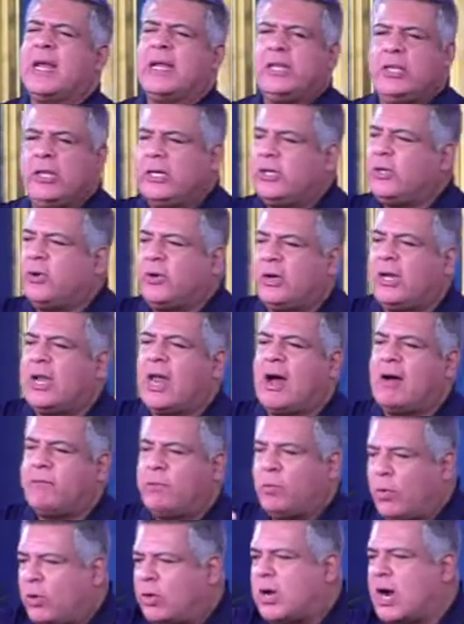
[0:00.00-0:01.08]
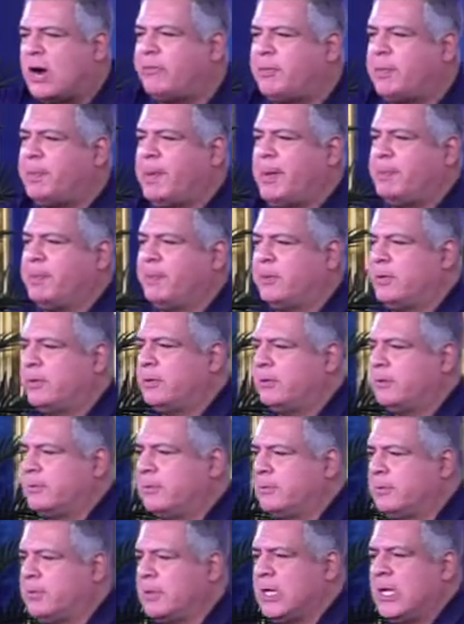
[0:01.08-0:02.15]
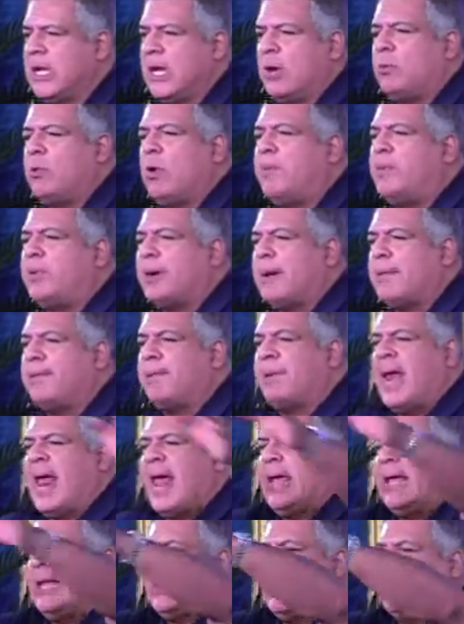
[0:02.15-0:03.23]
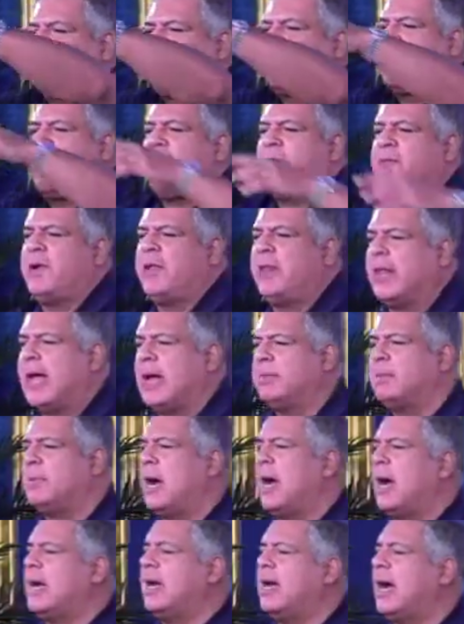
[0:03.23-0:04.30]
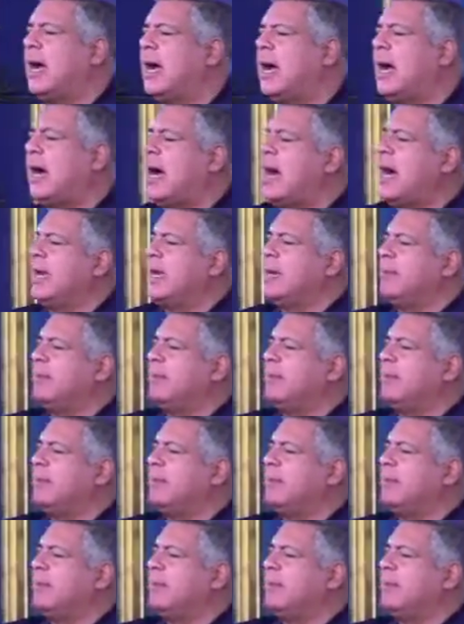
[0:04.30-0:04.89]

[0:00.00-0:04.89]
your love will cover people. We'll put a blanket of covering them uh, uh, on them